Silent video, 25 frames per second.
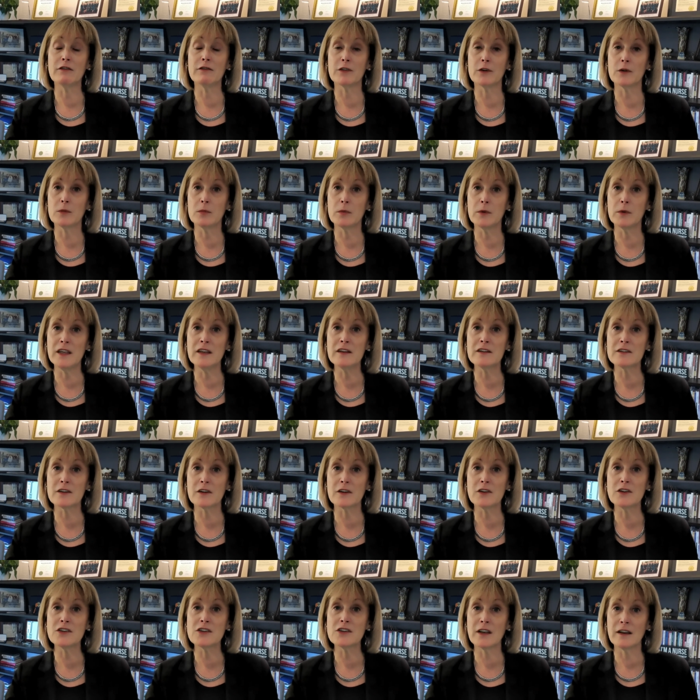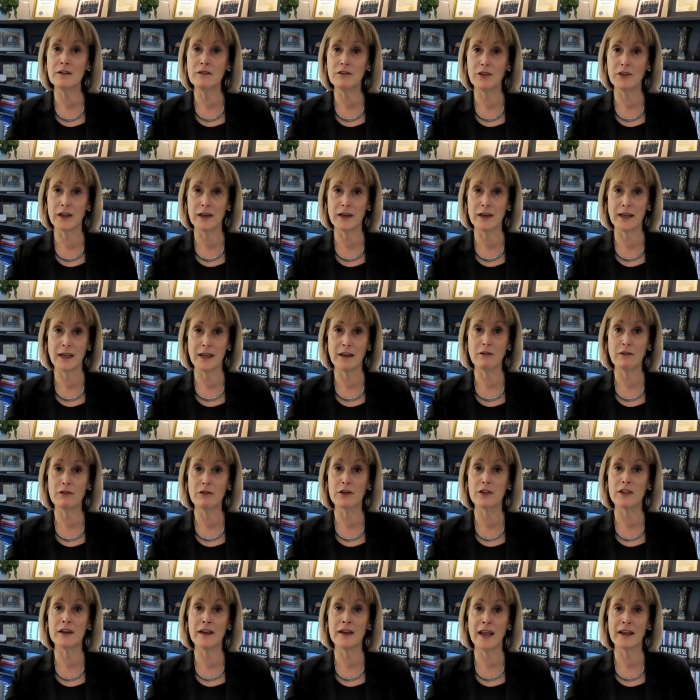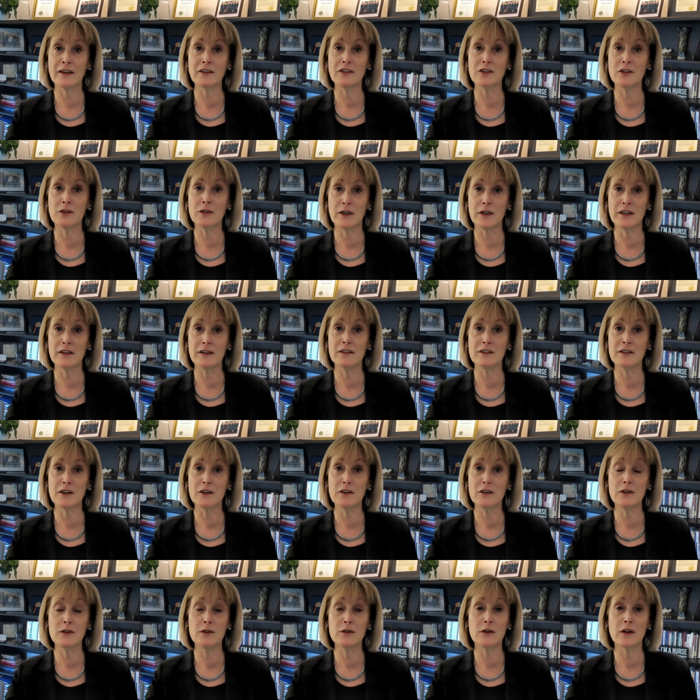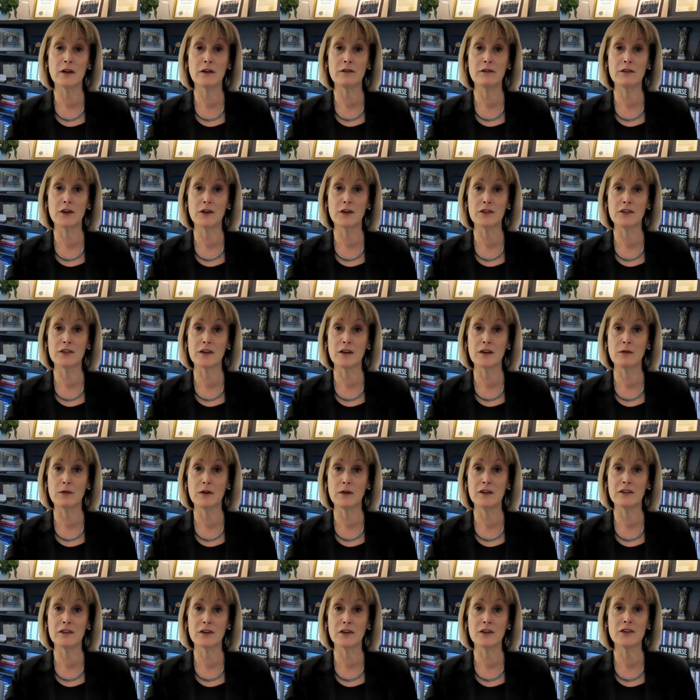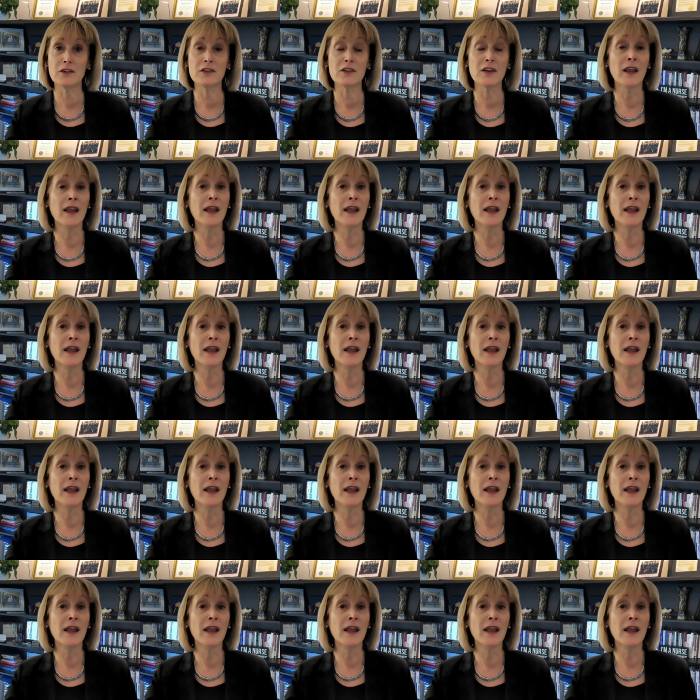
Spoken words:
for research and funding for the National Institute of Nursing Research